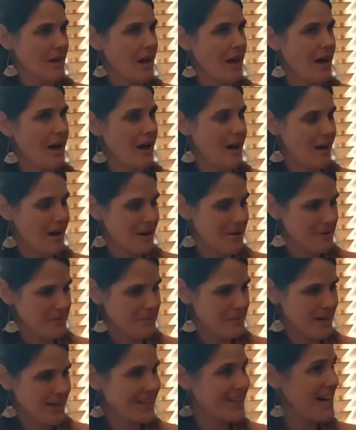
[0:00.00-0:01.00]

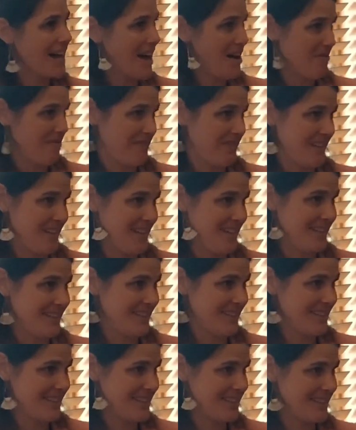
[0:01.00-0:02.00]

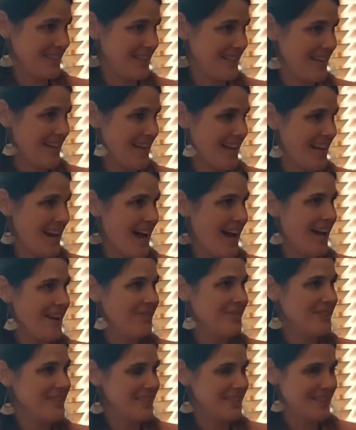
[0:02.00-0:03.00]
Confidence. And I
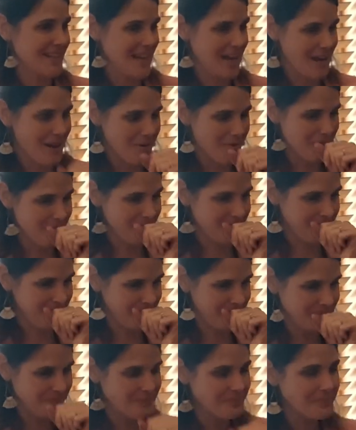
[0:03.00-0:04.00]
would say
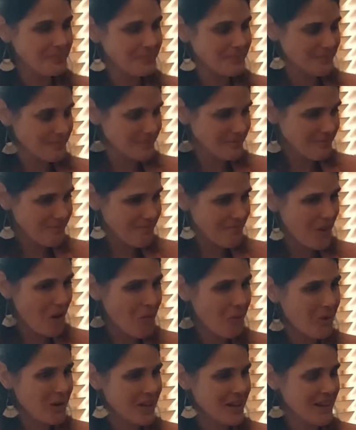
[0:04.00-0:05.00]

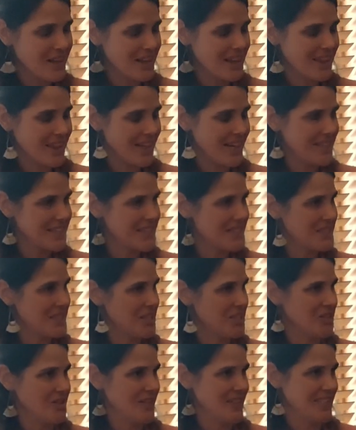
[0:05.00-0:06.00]
one of the things
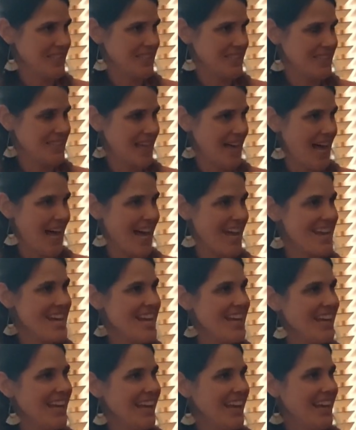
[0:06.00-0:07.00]
too is that
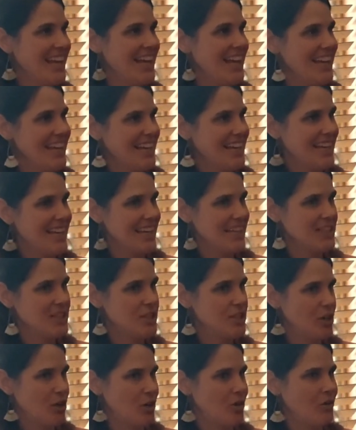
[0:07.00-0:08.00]

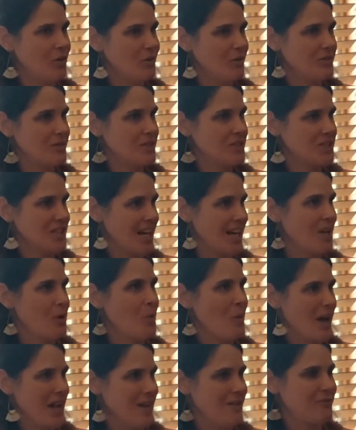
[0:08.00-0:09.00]
don't shy
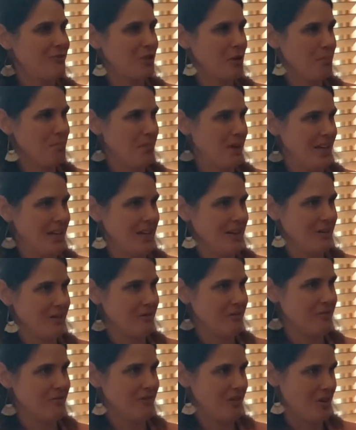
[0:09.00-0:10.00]
away from being
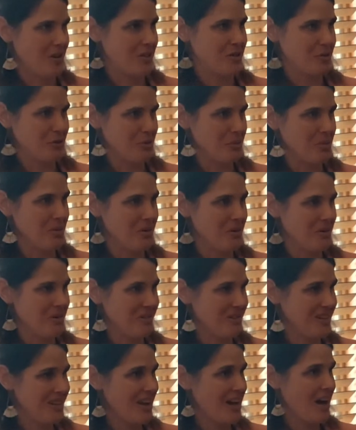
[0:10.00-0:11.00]

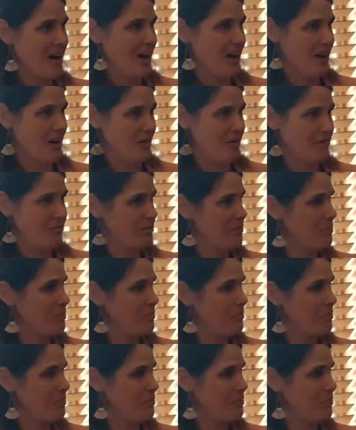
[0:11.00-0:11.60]
vulnerable, of